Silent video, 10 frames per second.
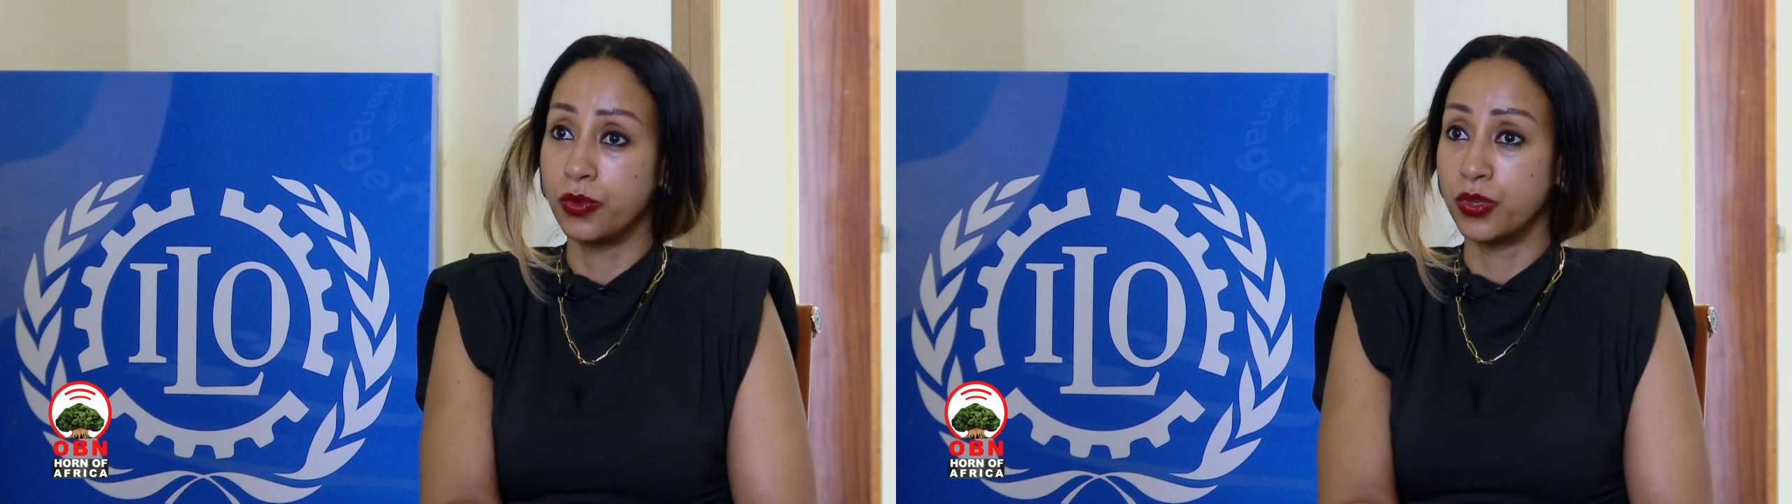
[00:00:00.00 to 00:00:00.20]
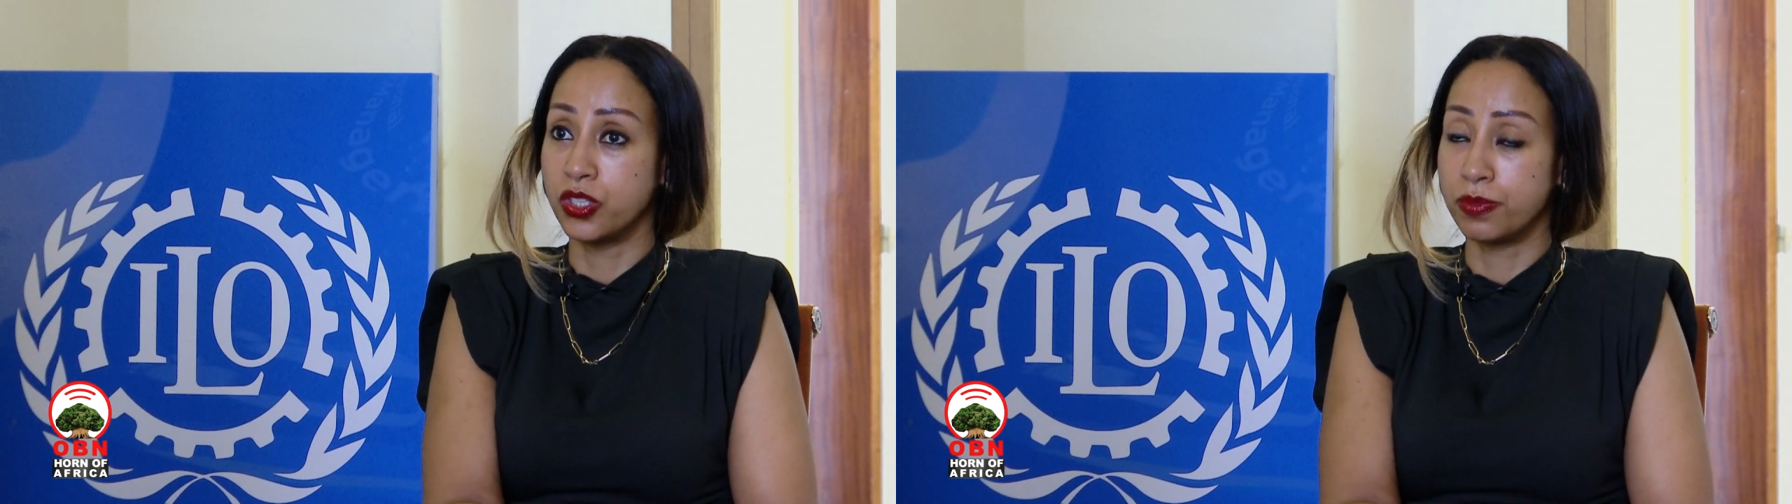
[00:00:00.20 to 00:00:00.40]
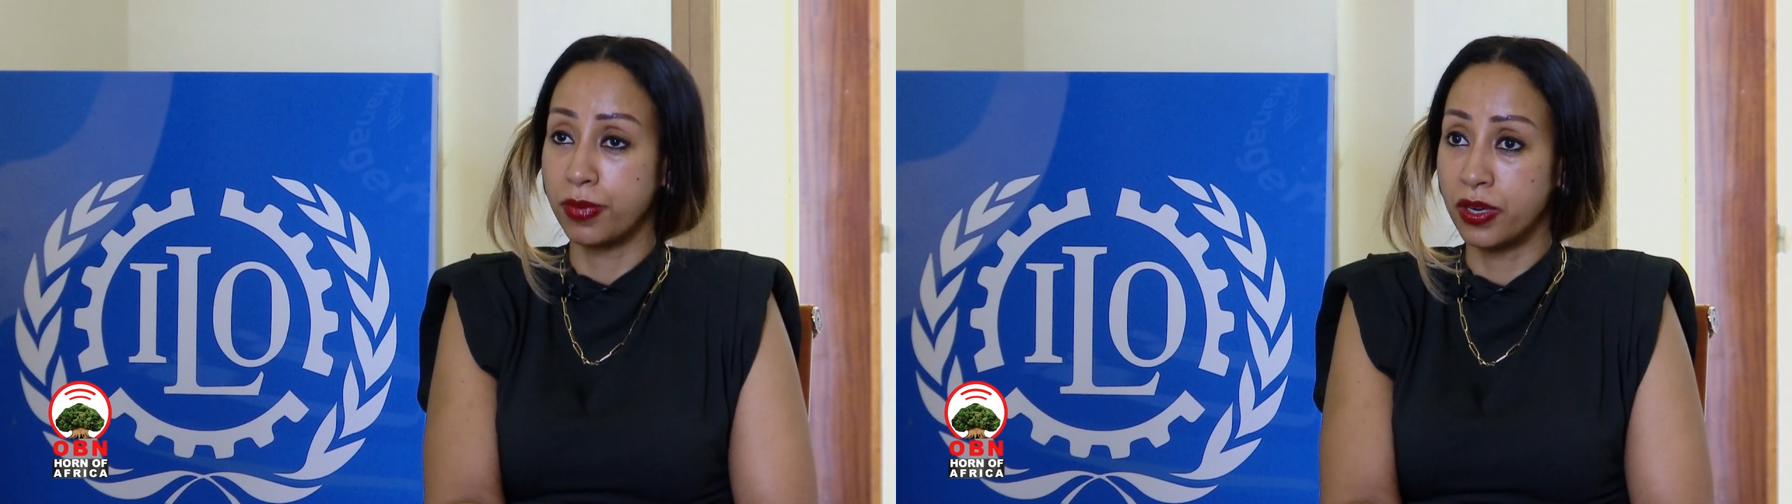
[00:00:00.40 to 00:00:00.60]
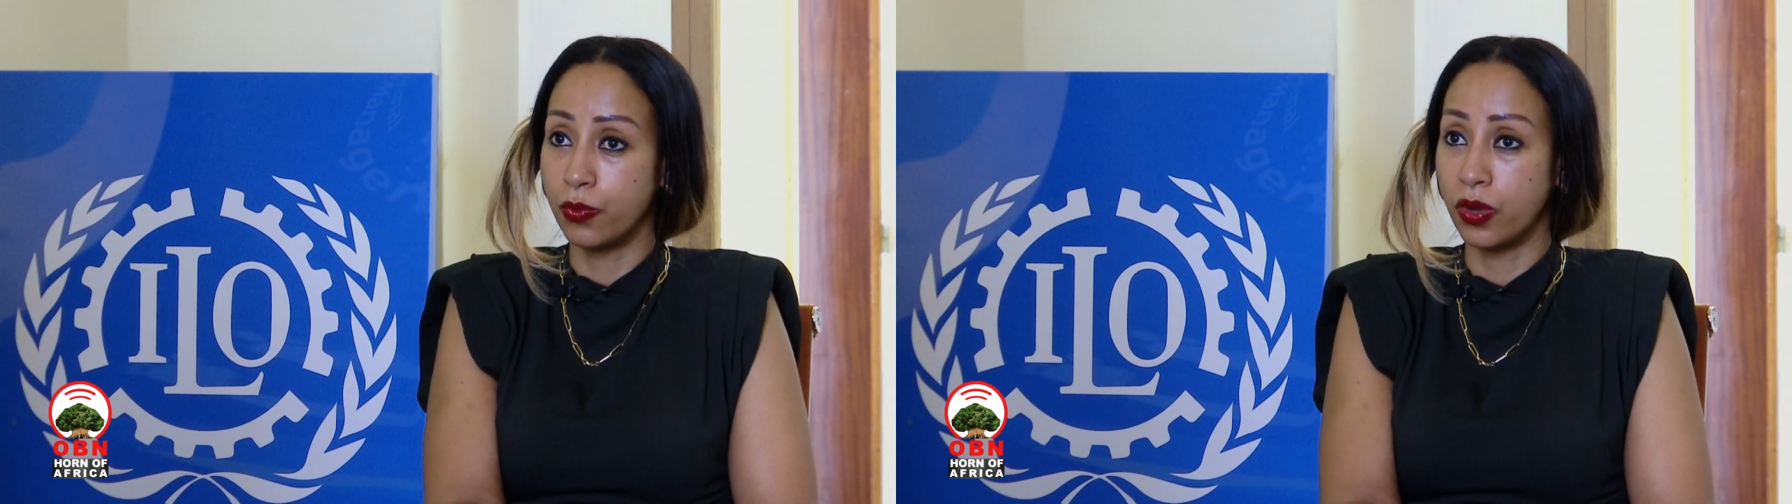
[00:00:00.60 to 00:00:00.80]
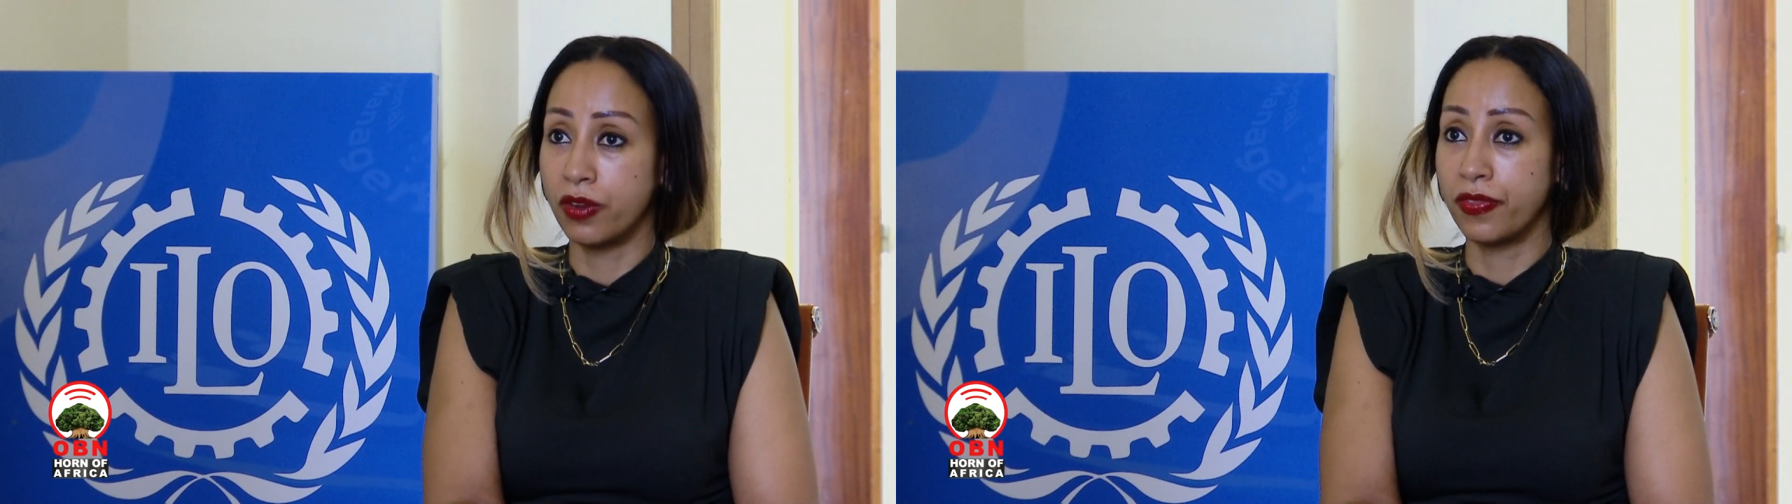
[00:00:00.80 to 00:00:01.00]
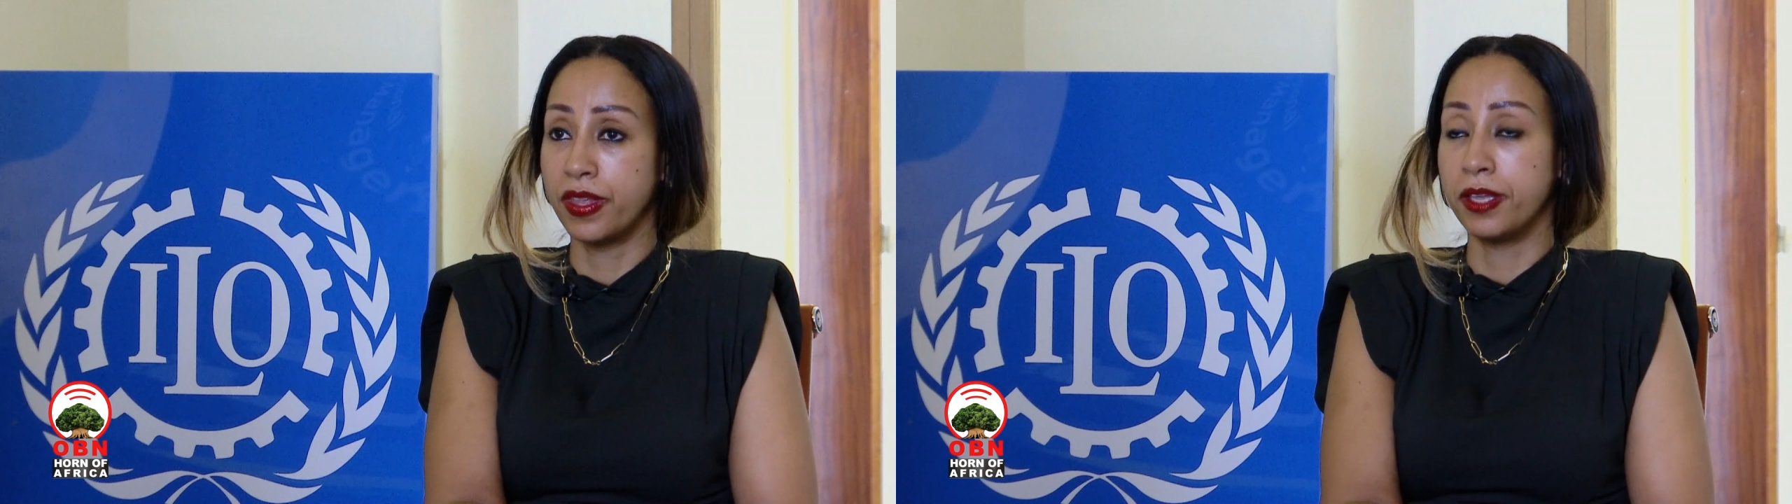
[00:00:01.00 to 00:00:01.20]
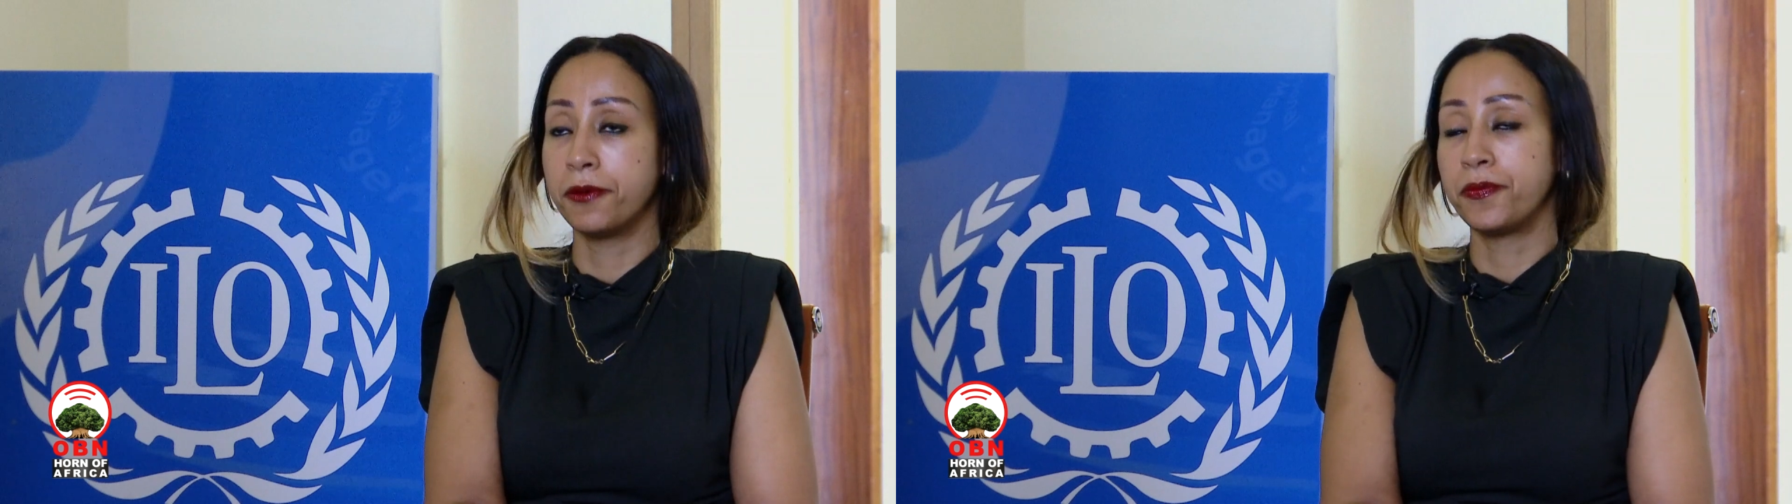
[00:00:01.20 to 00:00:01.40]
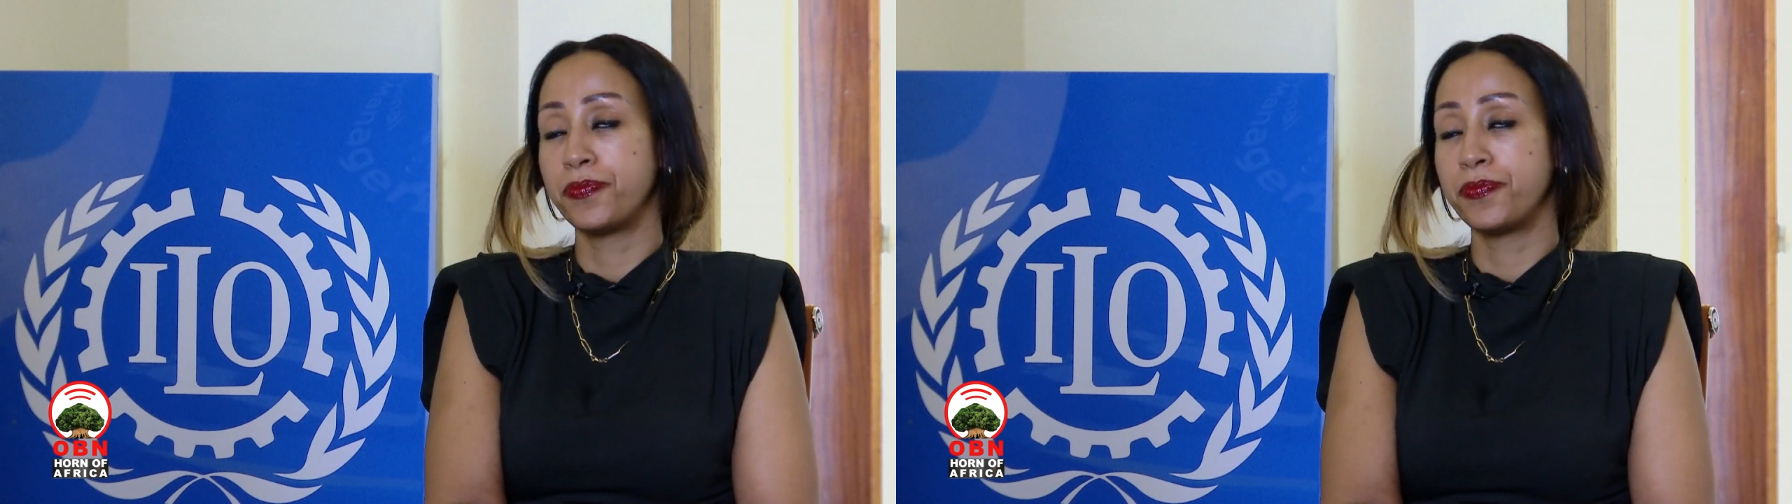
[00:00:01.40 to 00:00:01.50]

which is part, one of the